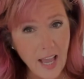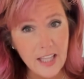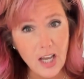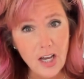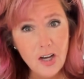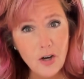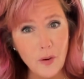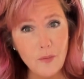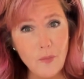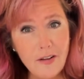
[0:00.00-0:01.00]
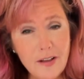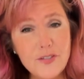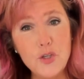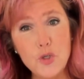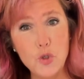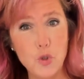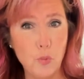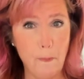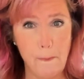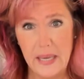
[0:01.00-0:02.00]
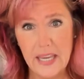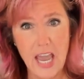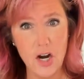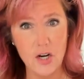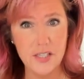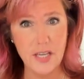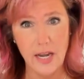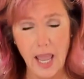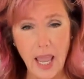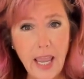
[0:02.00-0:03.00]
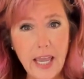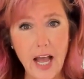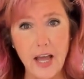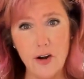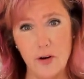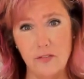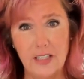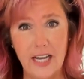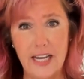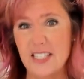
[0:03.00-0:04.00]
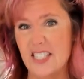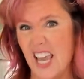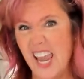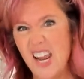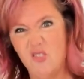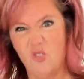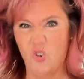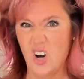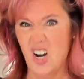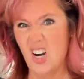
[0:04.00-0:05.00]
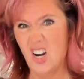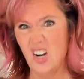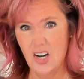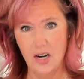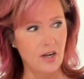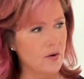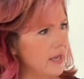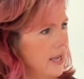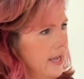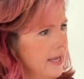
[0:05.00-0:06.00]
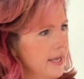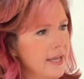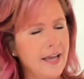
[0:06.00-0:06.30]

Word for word: Hello and welcome to Big Hair Sunday in honor of Lionsgate. Rar. Okay.